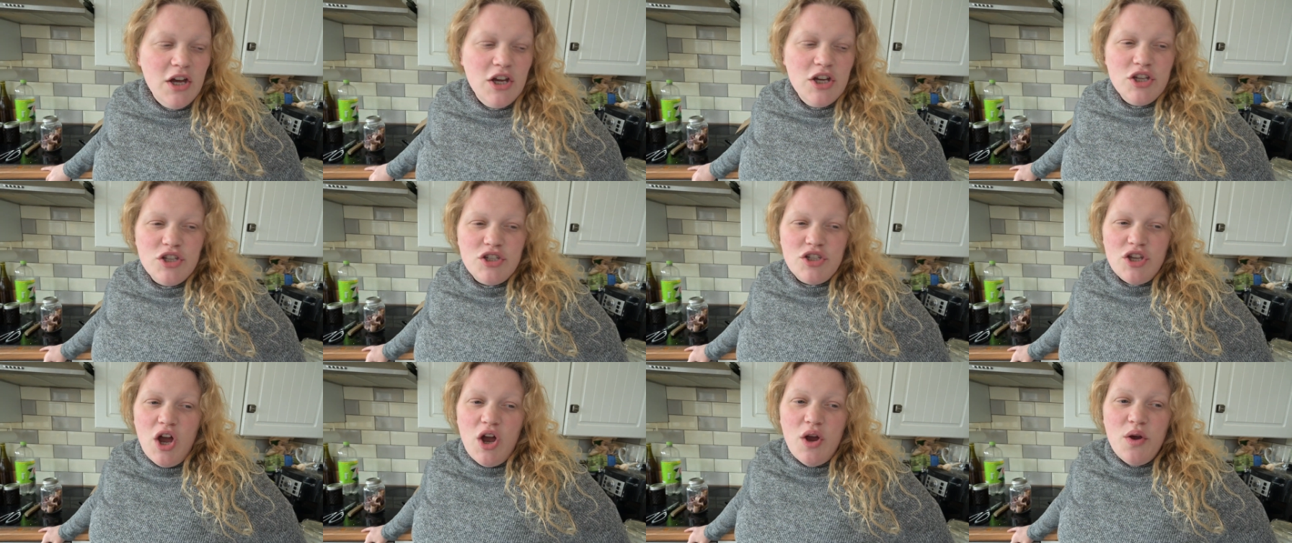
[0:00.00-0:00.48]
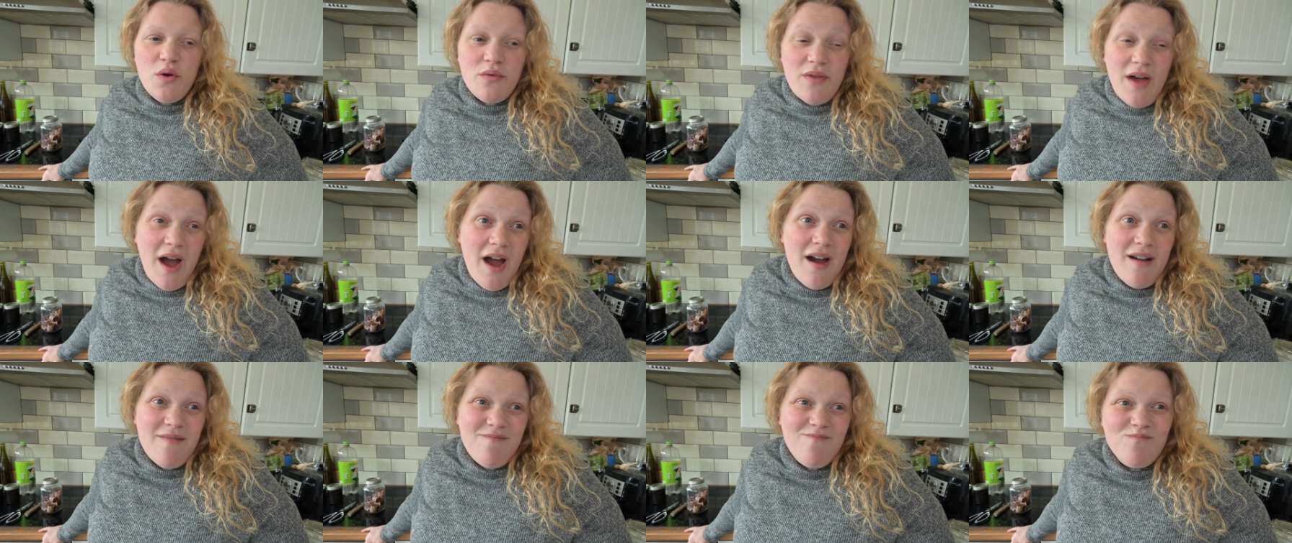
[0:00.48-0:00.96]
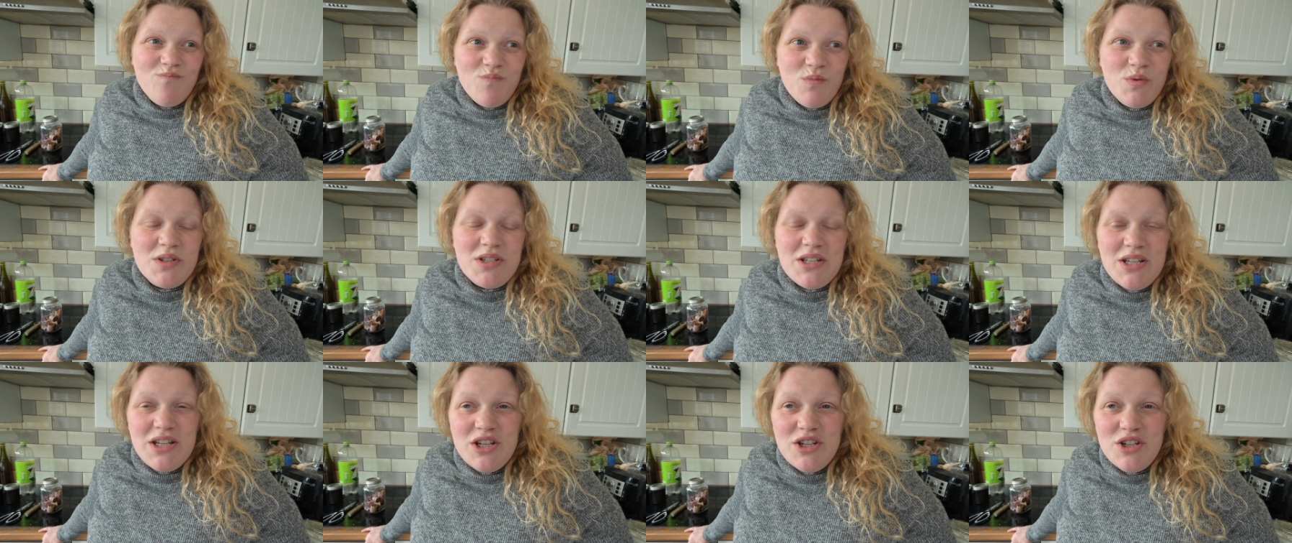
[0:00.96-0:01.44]
so that
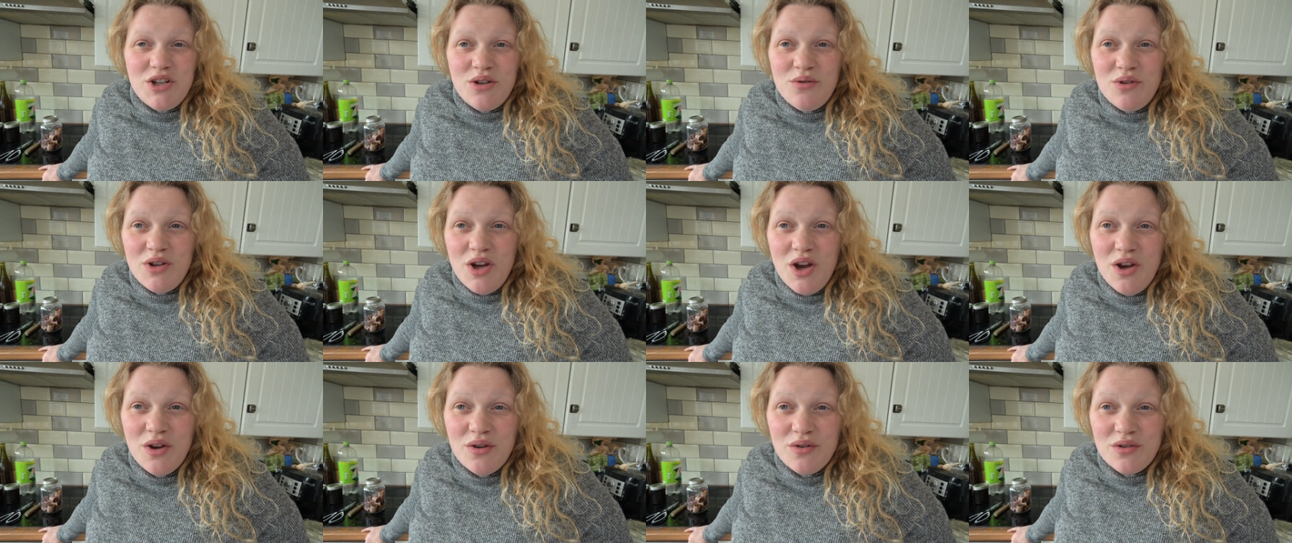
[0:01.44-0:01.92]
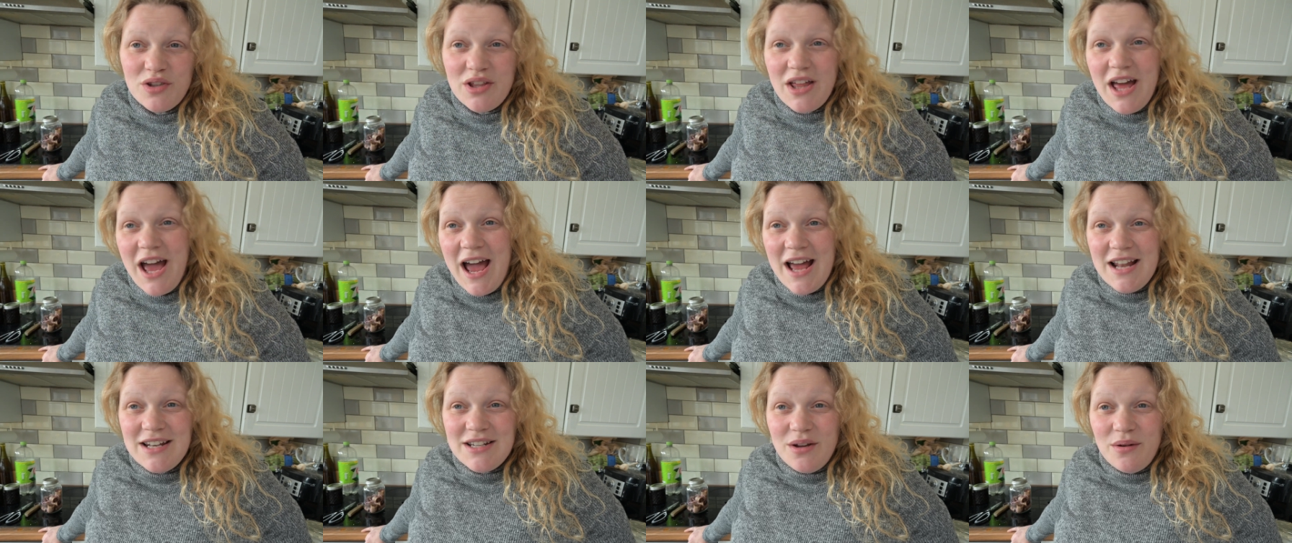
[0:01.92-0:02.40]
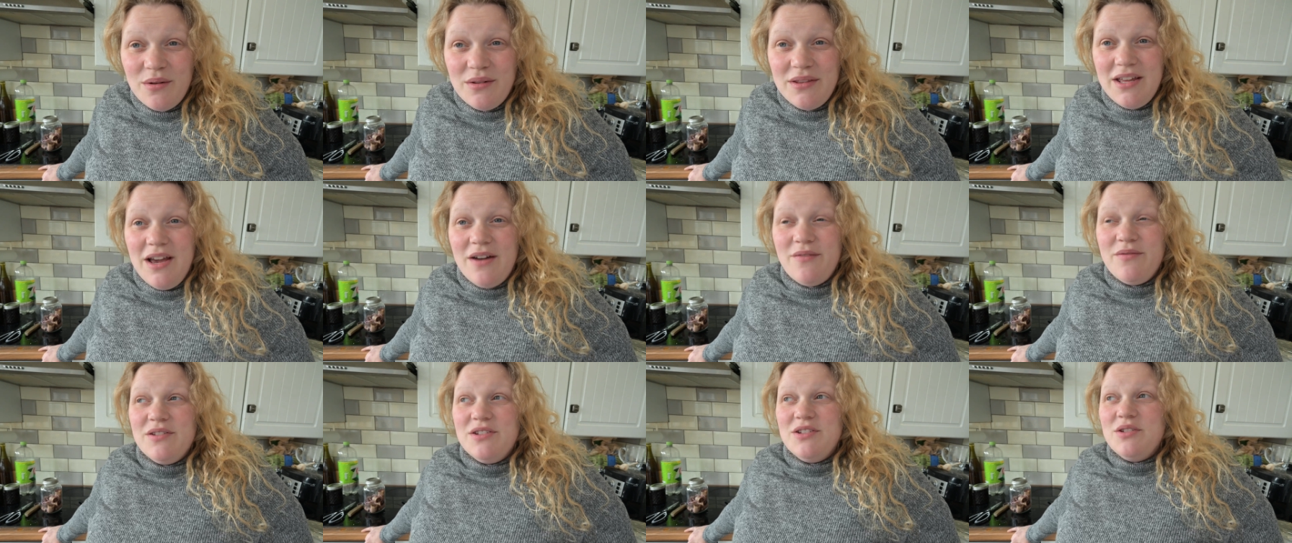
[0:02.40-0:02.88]
was an issue too, so that had to go in the
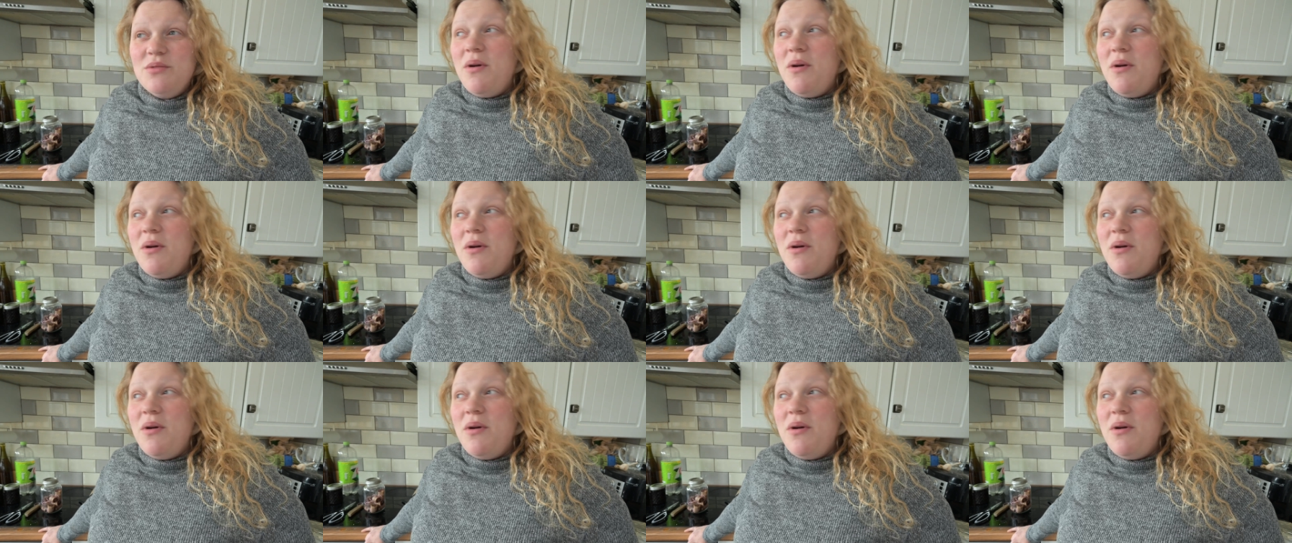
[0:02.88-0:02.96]
oven.